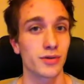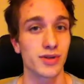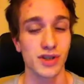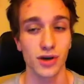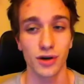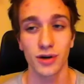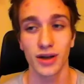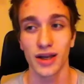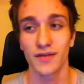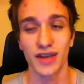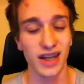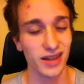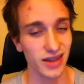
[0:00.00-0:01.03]
So if
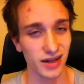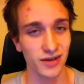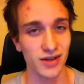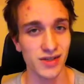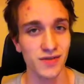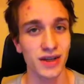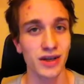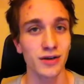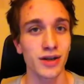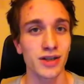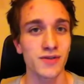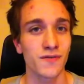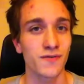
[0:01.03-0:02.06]
you get anything out of this video,
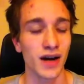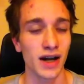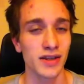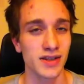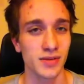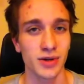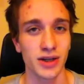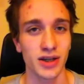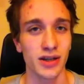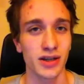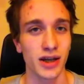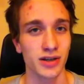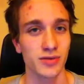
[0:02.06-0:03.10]
it's find someone,
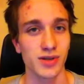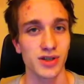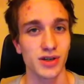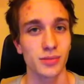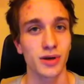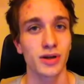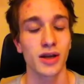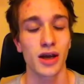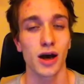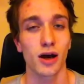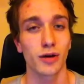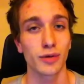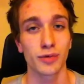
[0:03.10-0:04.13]
connect with someone,
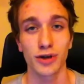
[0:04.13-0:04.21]
alright,